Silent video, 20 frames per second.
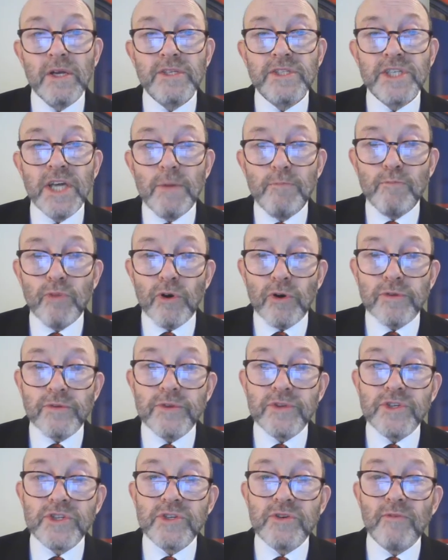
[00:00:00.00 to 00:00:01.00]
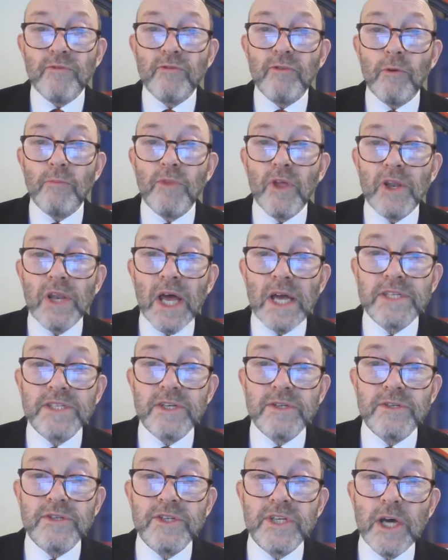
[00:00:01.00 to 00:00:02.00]
Temperance, from the
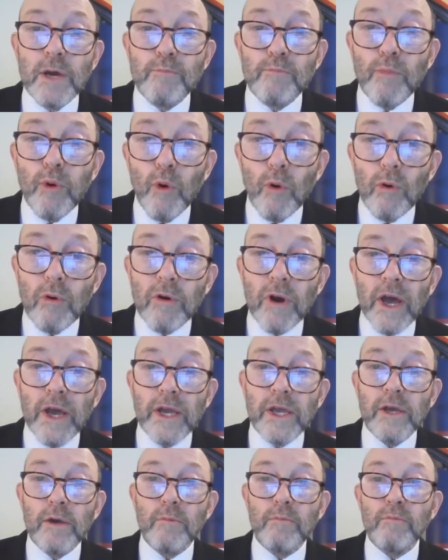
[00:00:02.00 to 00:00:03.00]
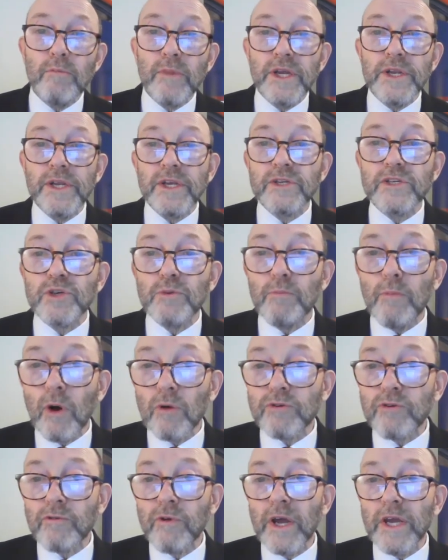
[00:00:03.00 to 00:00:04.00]
Latin tempore, meaning to
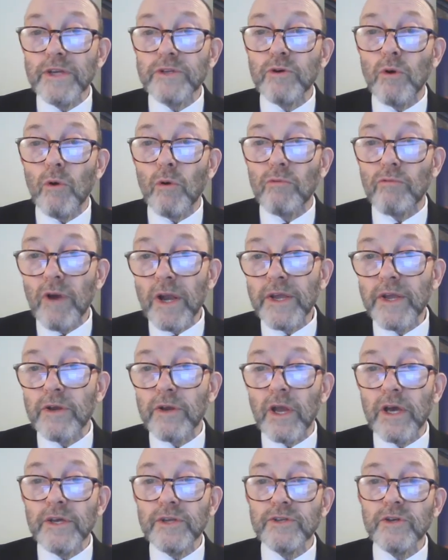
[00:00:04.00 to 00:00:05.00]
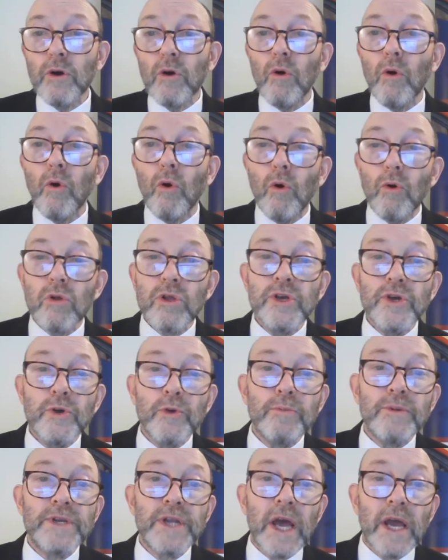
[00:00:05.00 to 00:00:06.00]
moderate or regulate all
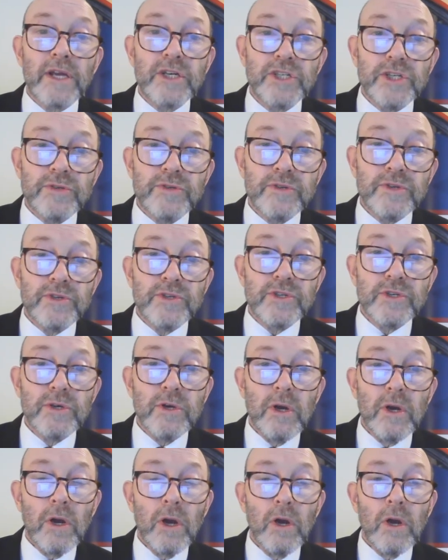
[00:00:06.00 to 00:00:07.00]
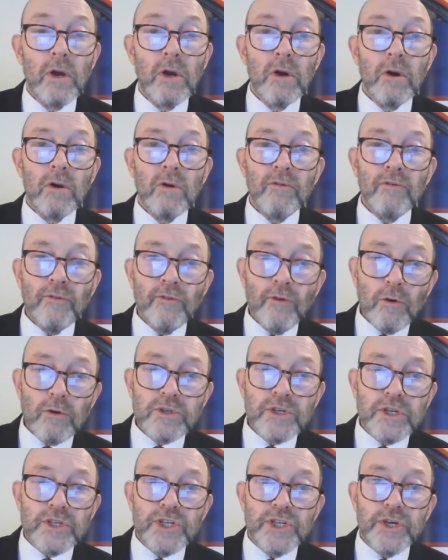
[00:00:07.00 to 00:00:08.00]
human actions.
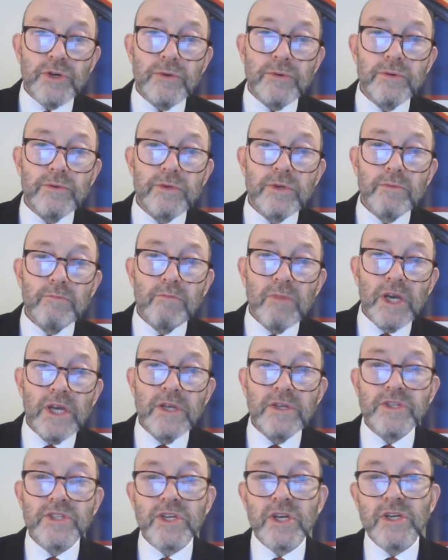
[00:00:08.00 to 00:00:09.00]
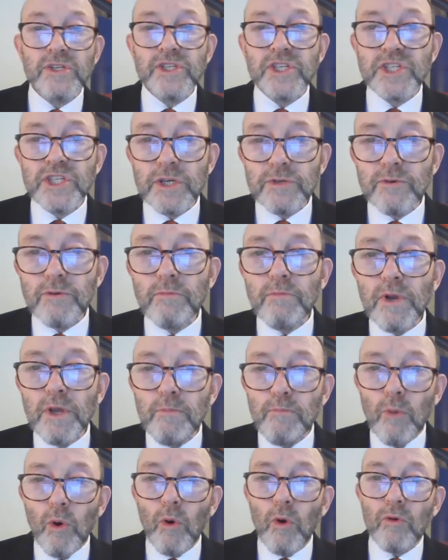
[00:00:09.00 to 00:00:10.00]
Fortitude means considerably
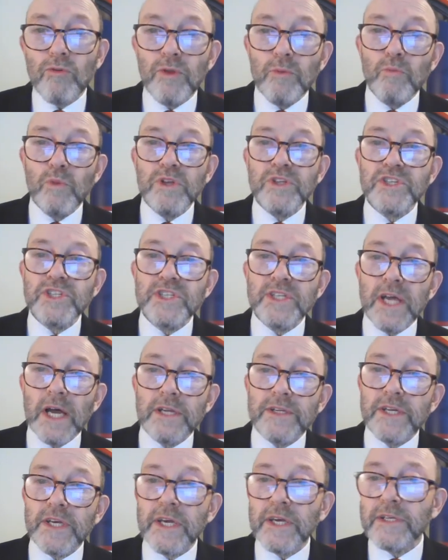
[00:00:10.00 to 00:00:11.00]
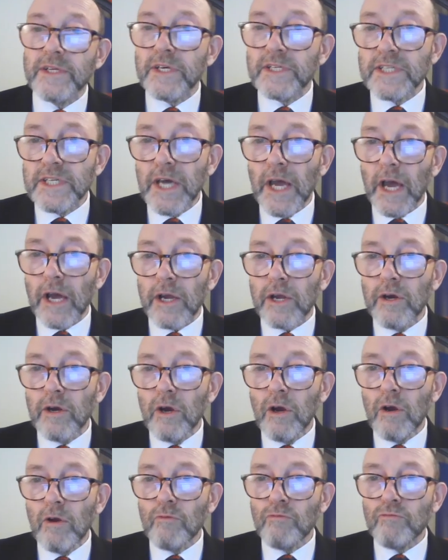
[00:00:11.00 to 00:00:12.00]
more than withstanding an attack,
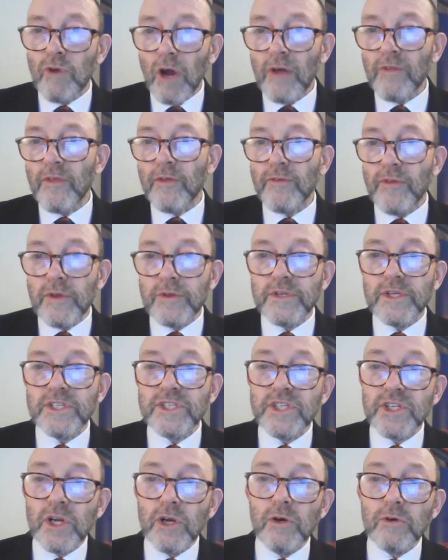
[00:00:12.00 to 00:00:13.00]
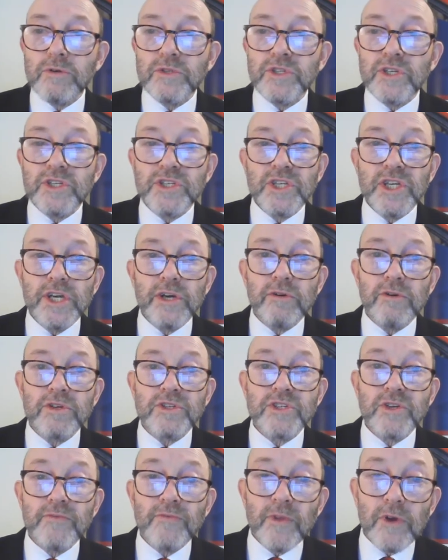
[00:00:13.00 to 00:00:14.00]
rather than disclose the
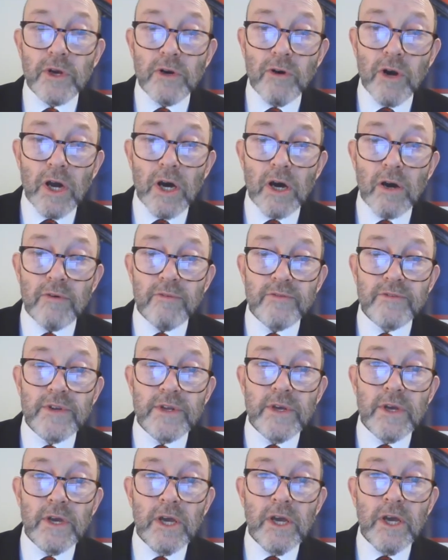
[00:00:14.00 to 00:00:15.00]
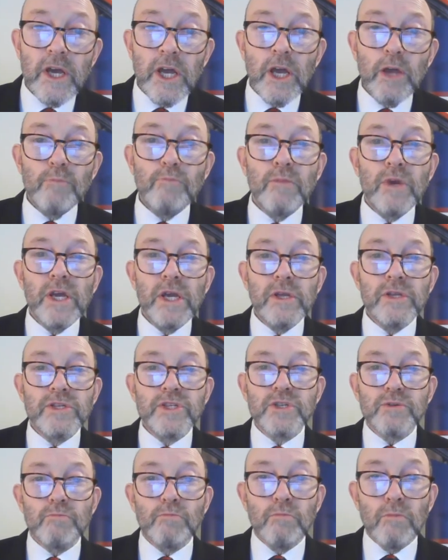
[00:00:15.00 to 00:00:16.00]
secrets of the craft. It
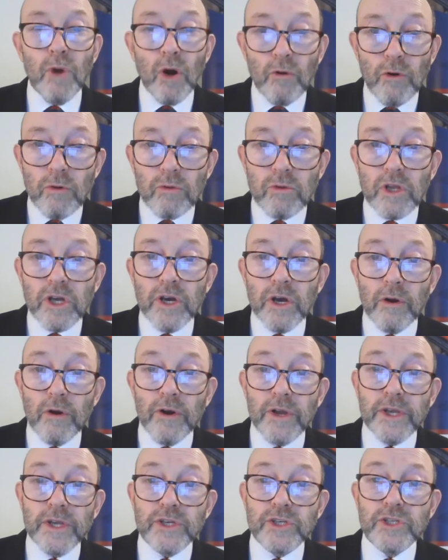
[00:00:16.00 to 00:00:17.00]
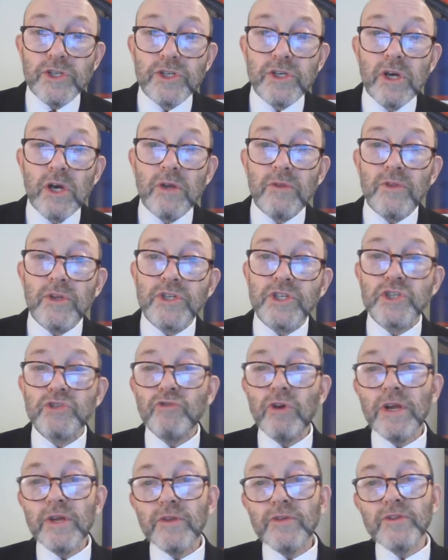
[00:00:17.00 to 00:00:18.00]
means moral courage, the
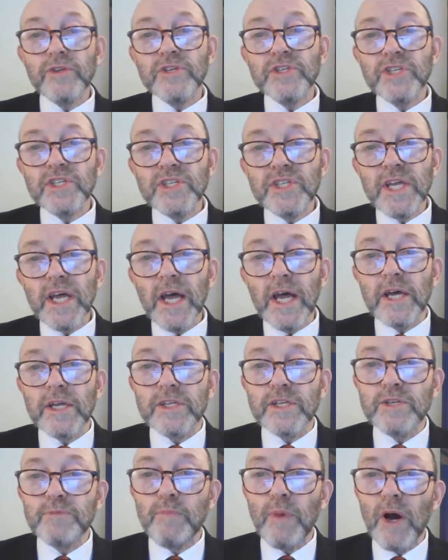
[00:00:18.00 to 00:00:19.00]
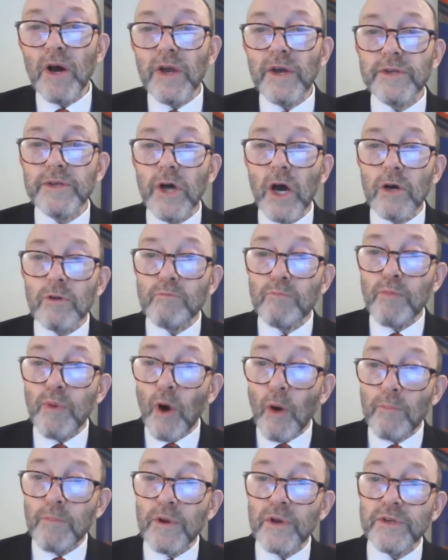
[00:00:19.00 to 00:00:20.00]
strength to stand by an
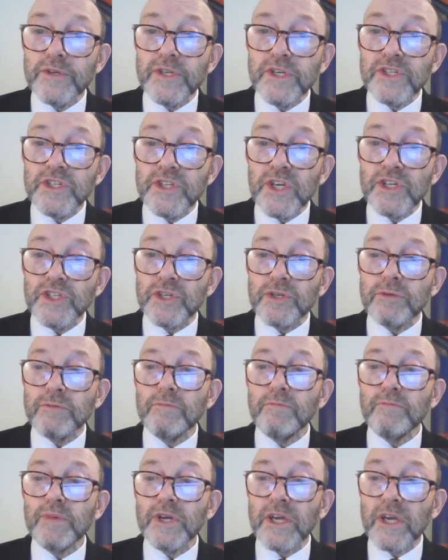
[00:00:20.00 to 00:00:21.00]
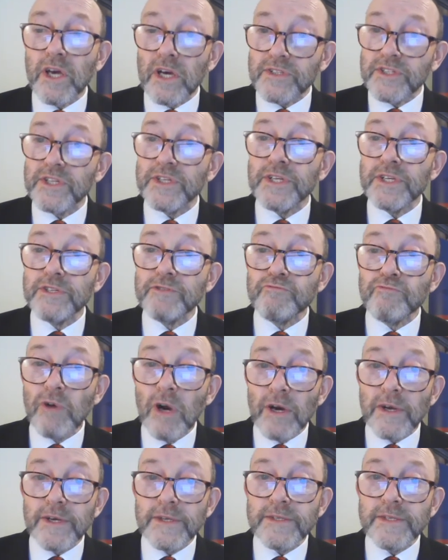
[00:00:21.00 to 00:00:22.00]
unpopular decision because it is
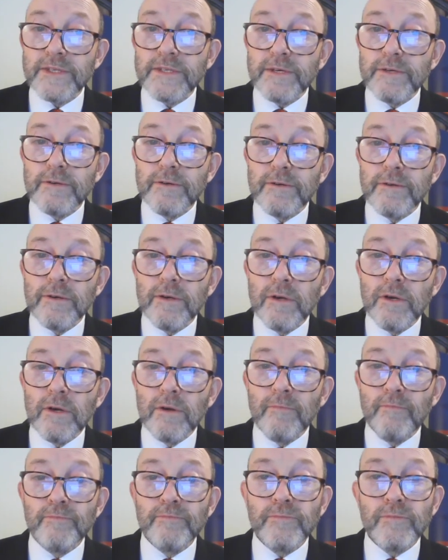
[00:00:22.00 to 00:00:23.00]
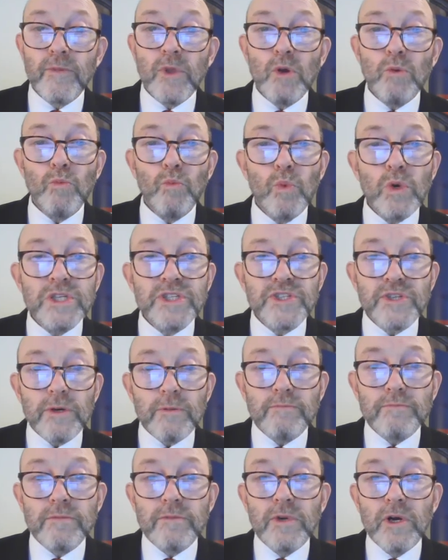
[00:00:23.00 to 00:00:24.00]
right.
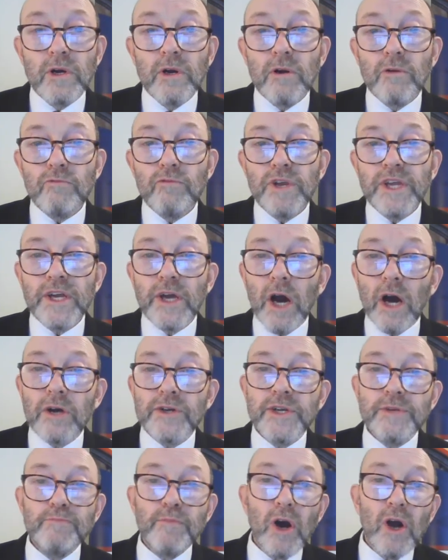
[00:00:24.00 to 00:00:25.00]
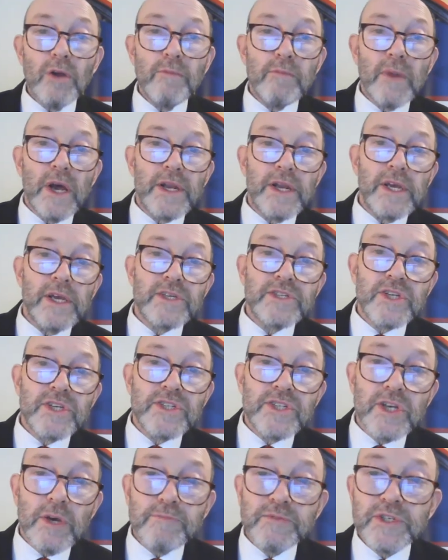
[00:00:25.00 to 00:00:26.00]
Wisdom, regarded by many as a
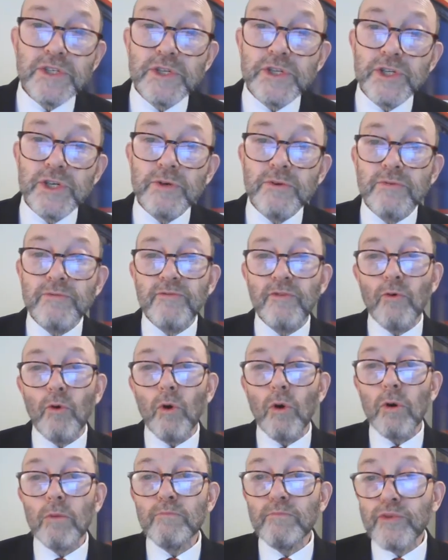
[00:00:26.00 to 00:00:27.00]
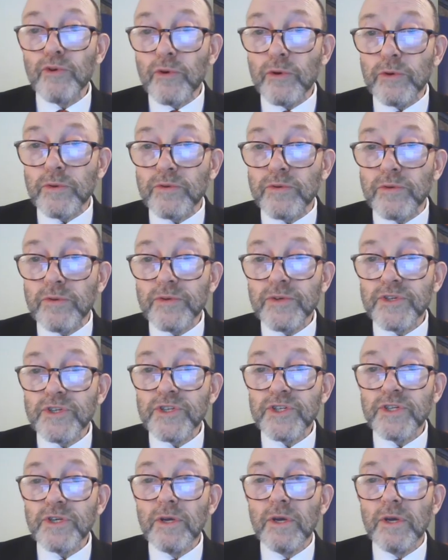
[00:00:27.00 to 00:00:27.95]
substitute for prudence.